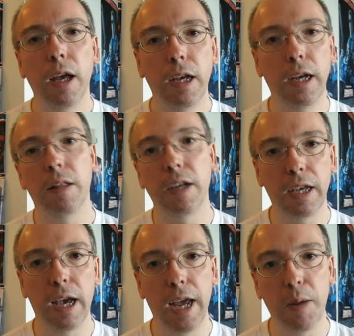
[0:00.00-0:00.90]
Get the
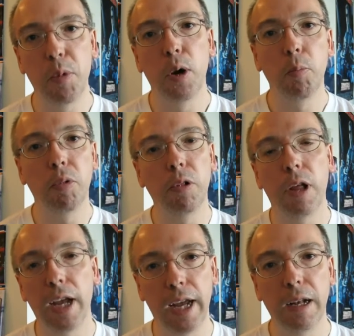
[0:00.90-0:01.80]
game,
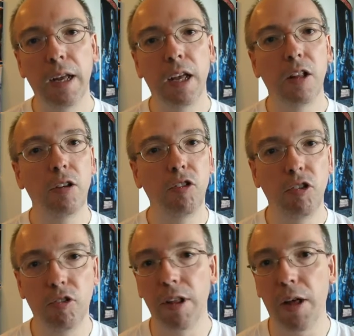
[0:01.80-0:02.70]
play it.
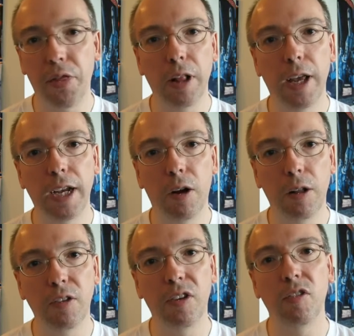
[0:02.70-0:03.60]
There's nothing like it on
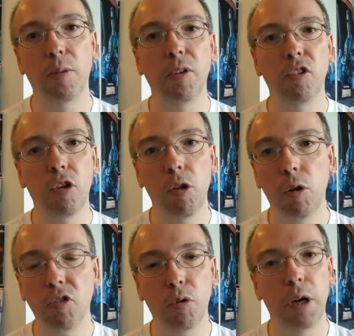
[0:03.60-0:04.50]
the system. It's as
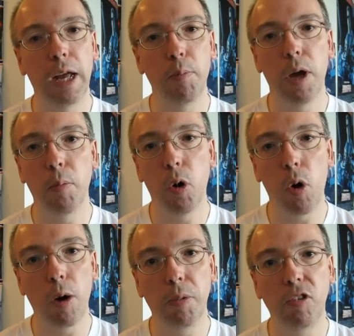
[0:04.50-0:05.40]
close to an
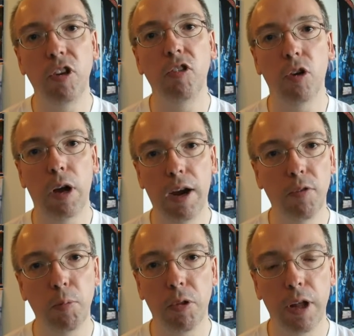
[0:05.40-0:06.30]
MMORPG as you'll
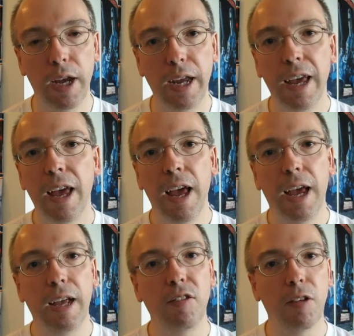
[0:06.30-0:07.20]
ever play.
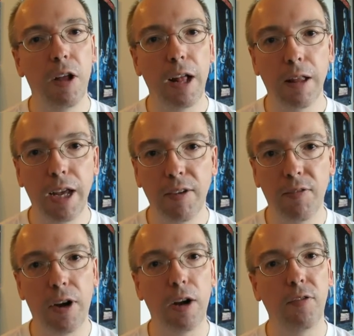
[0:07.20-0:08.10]
It's a lot like
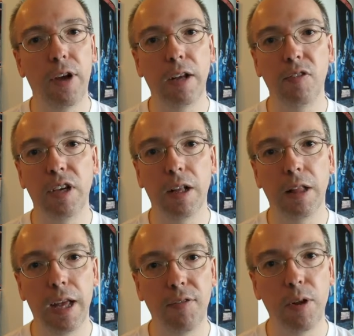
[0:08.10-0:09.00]
Final Fantasy
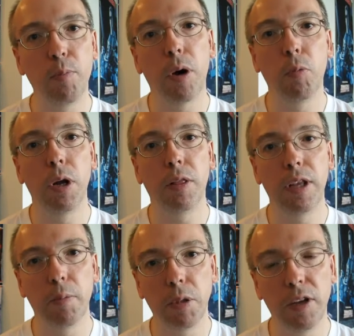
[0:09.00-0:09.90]
XI, but with
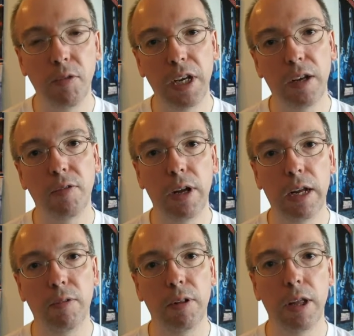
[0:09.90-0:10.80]
the Oblivion
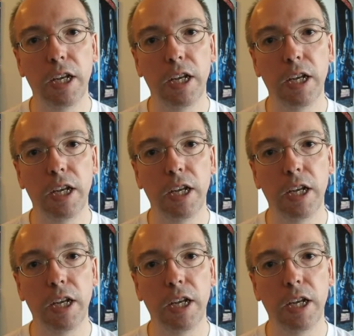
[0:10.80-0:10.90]
and